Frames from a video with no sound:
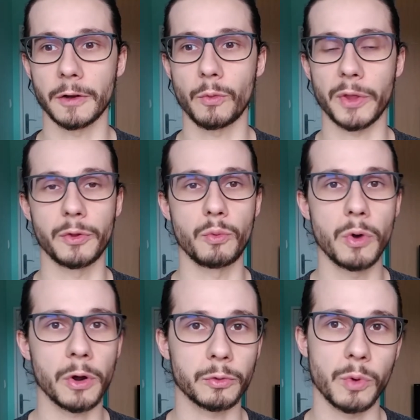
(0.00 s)
what the
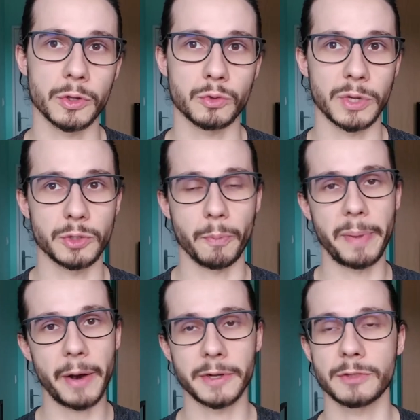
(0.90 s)
world wants, what your
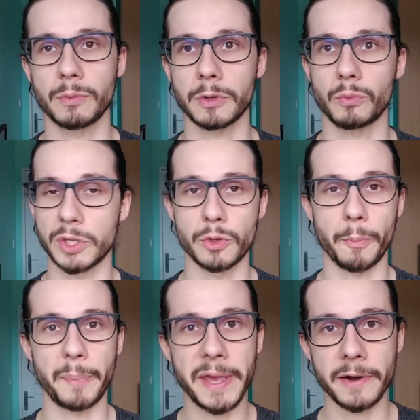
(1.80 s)
parents want, what your
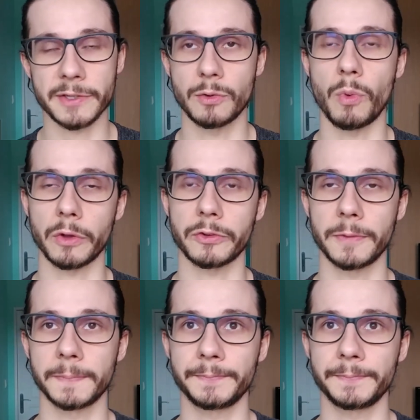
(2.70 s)
peers want.